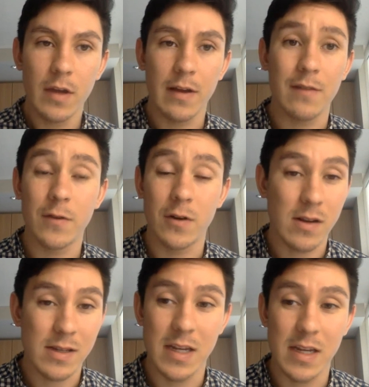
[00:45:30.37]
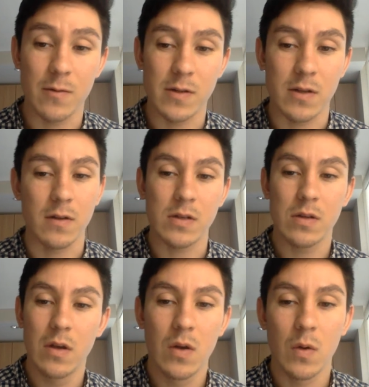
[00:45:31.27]
Uh, if you're not seeing the results
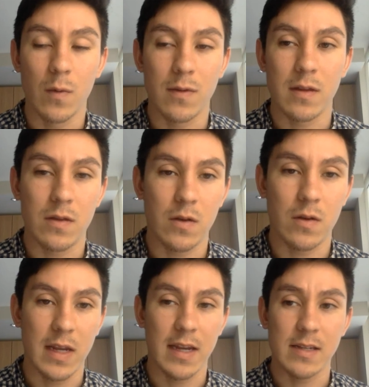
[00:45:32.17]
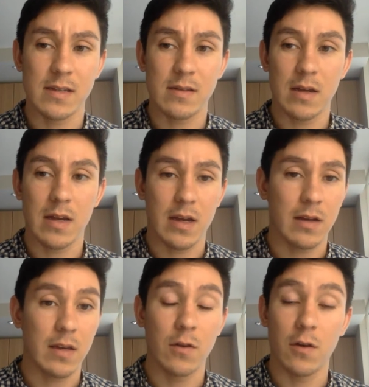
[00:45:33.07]
within 30 days, uh,
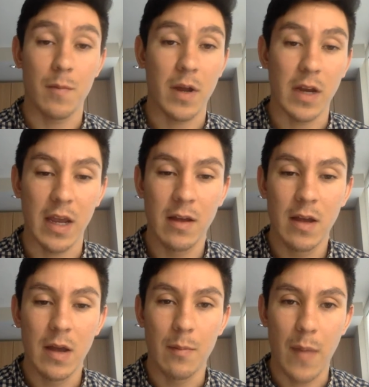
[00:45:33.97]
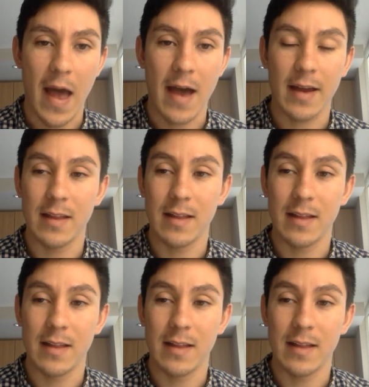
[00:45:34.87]
give you your money back.